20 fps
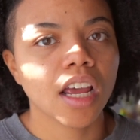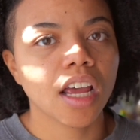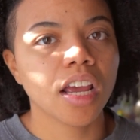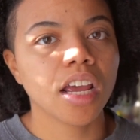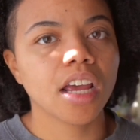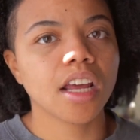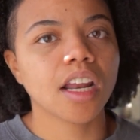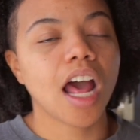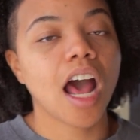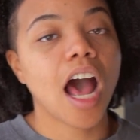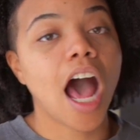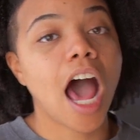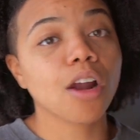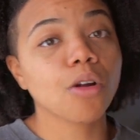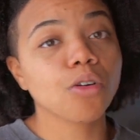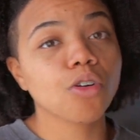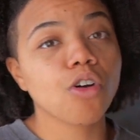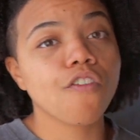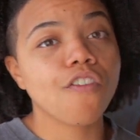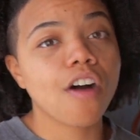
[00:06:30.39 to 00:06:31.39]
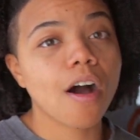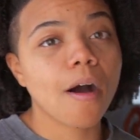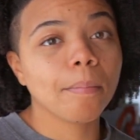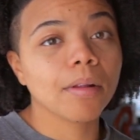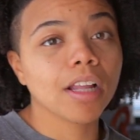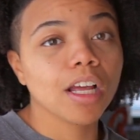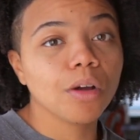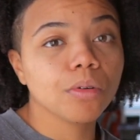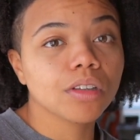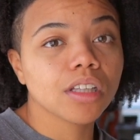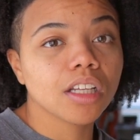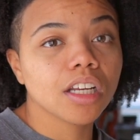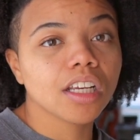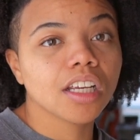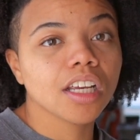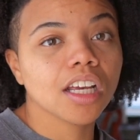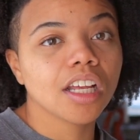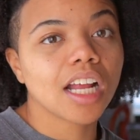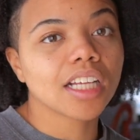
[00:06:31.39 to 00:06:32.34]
and I don't know if I'll play with it again.